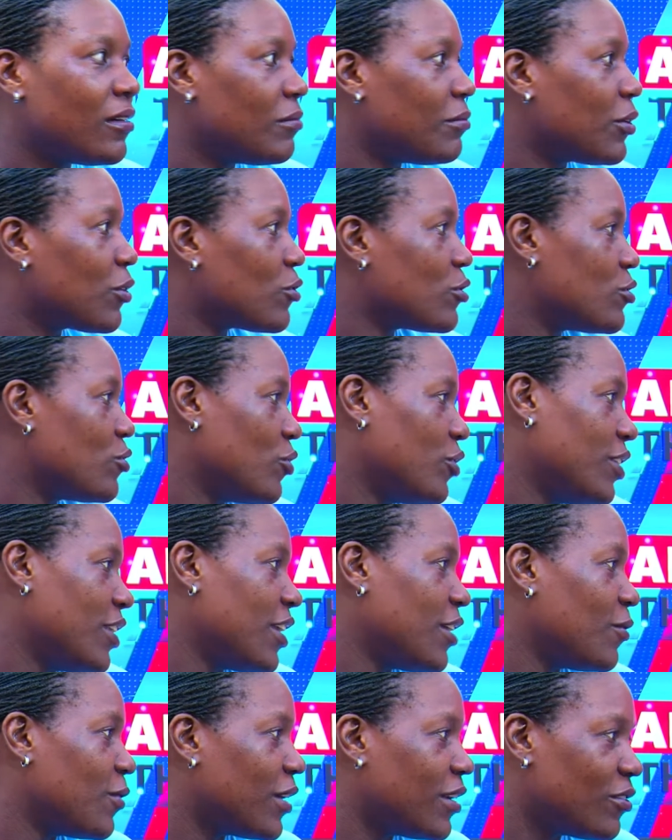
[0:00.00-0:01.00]
because you're in
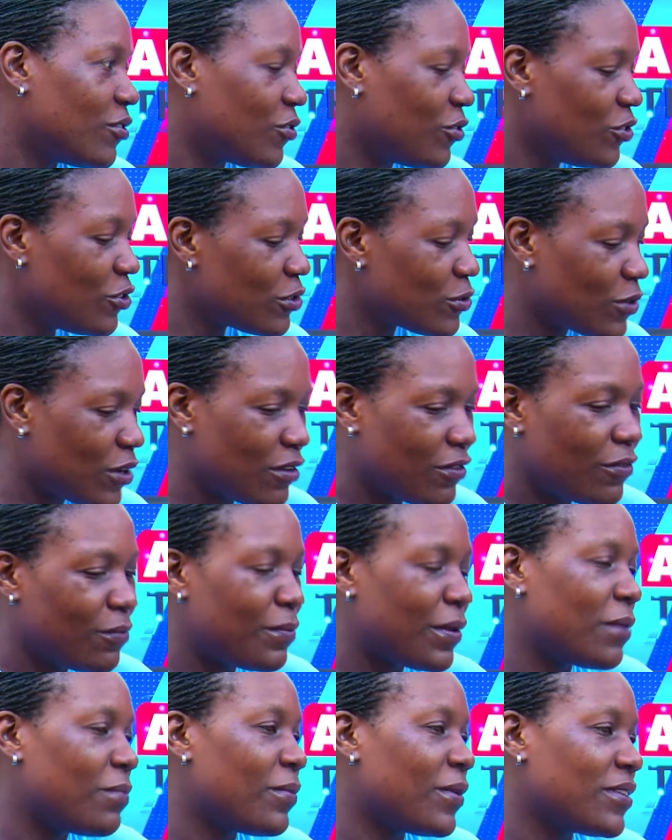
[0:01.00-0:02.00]
A1. No, you also have
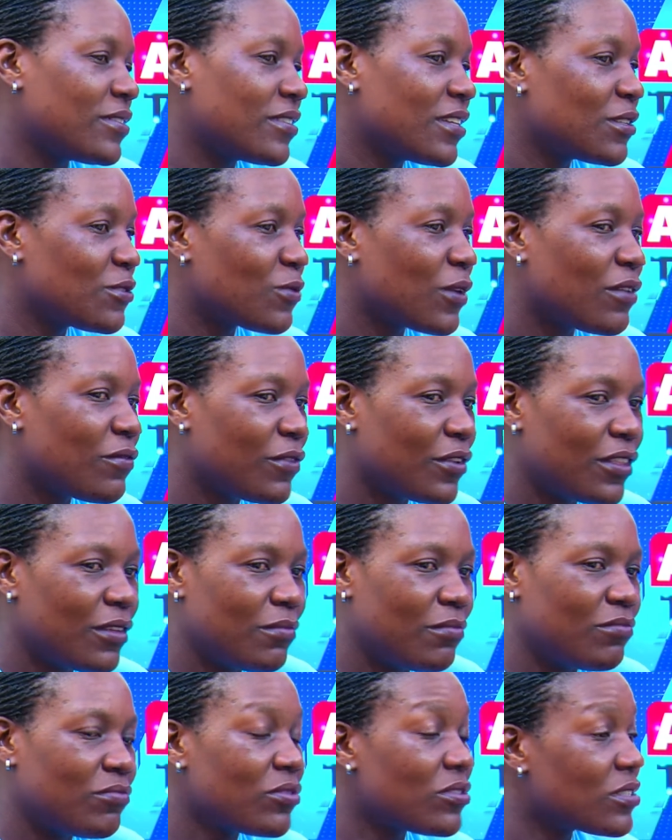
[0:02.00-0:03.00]
papers. That's why for
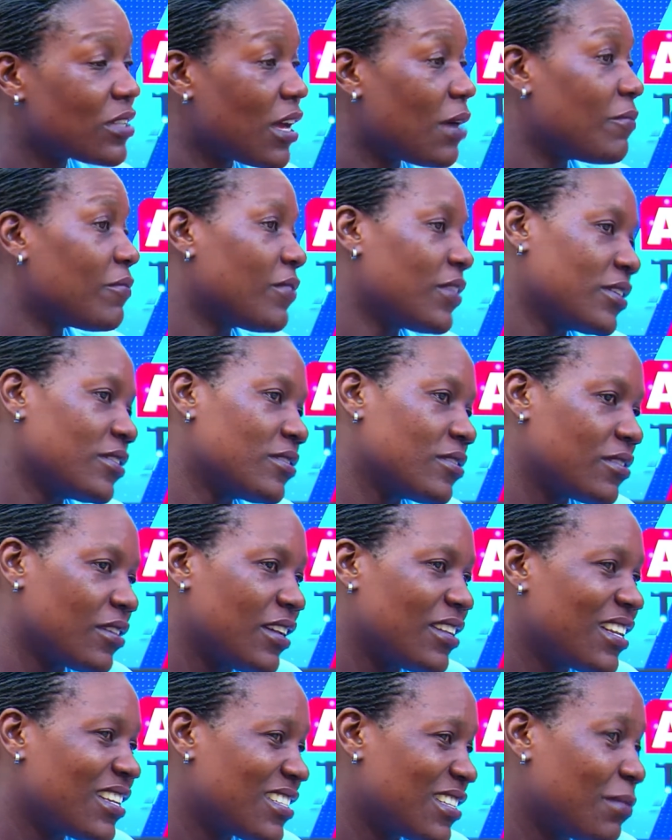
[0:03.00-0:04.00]
them, books come first.
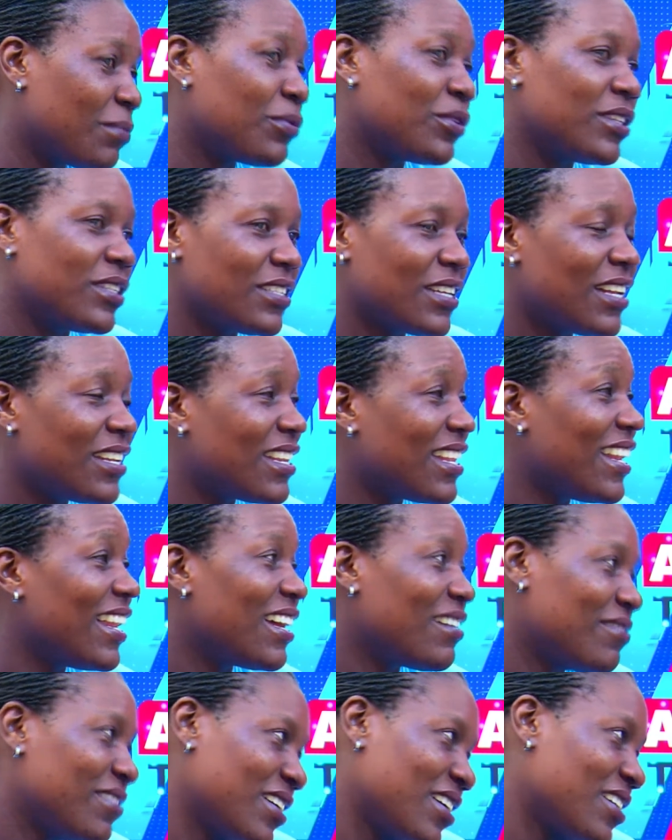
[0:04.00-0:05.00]
And that's a policy. And they
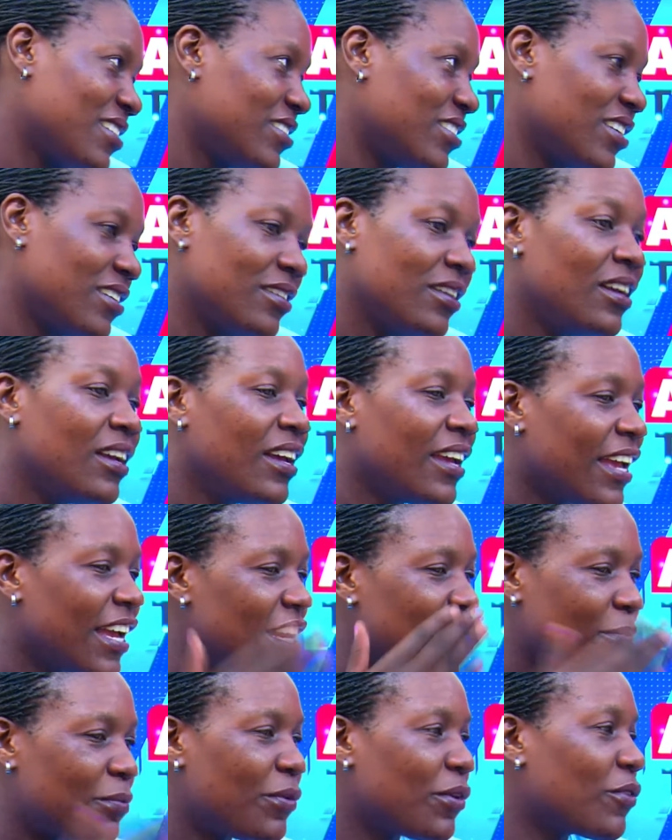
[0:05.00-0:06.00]
love the girl child.
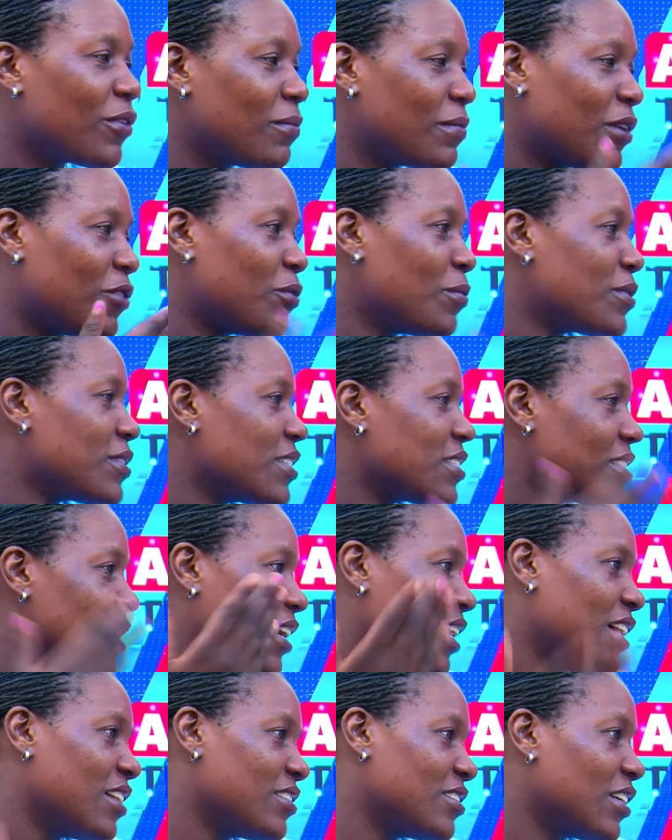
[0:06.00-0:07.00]
Any program that represents the
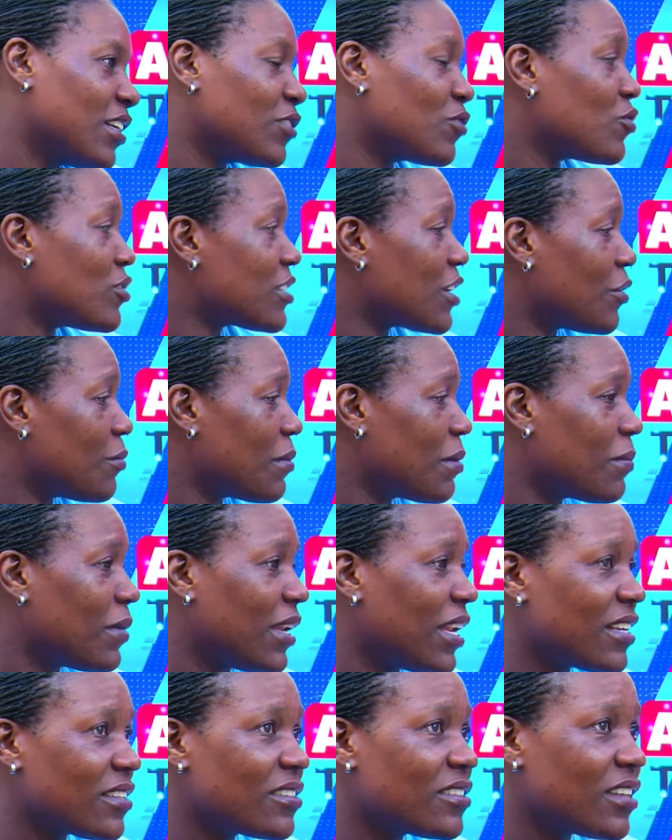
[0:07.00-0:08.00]
girl child. Because I remember
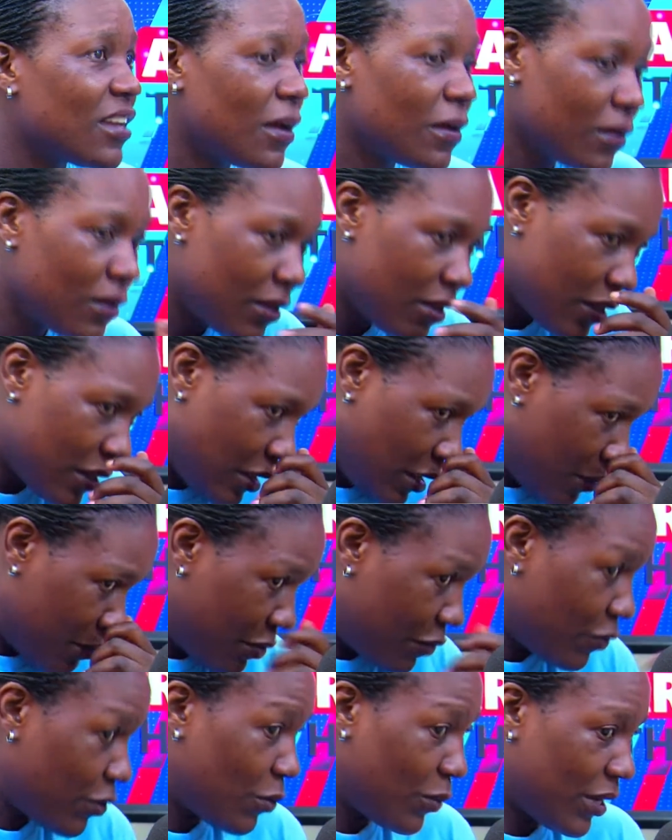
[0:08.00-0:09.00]
last year,
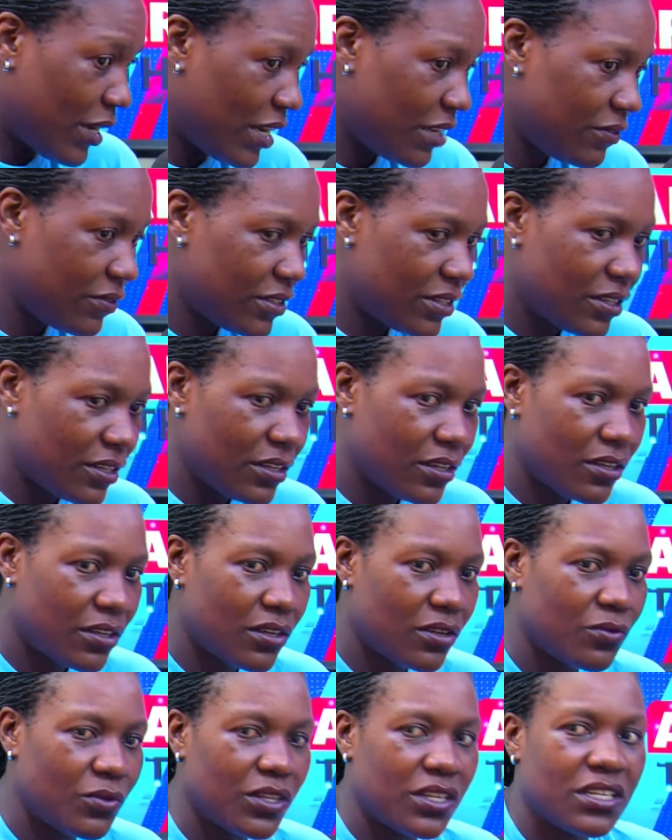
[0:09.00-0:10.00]
before we left,
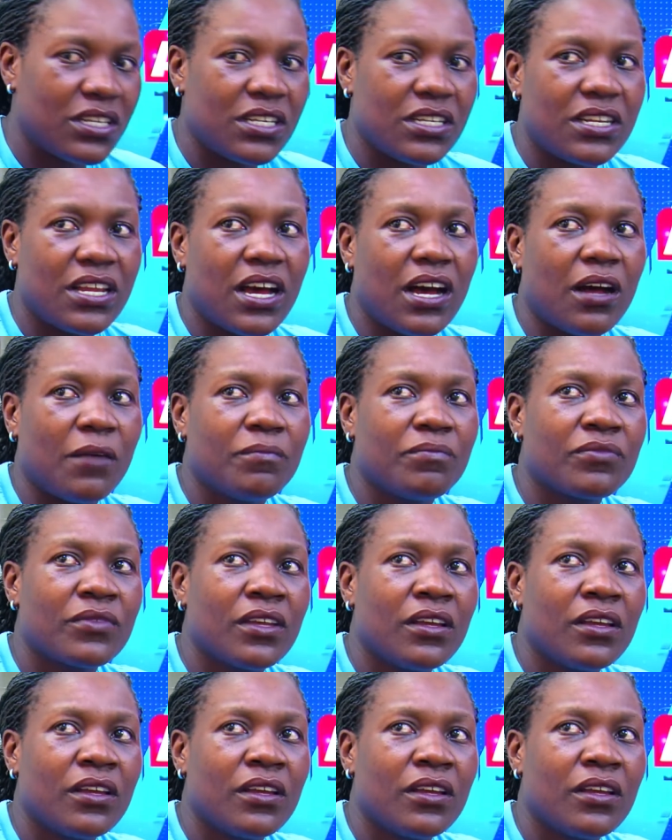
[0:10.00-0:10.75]
we did a